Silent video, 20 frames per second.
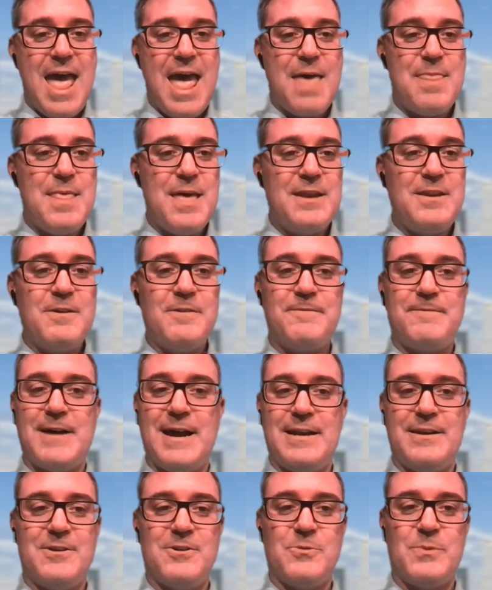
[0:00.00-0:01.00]
and then you
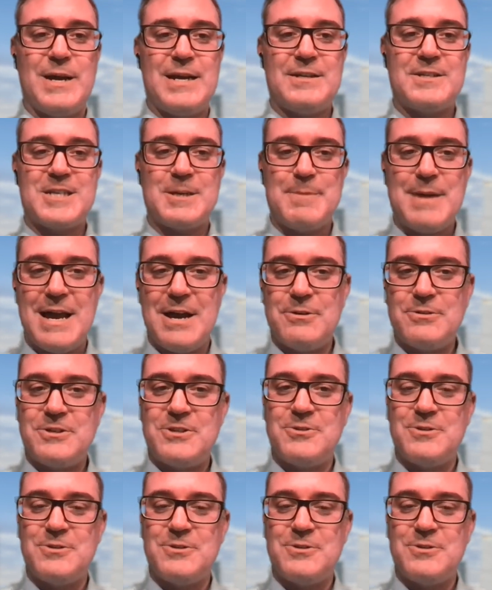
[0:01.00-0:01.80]
find your way somehow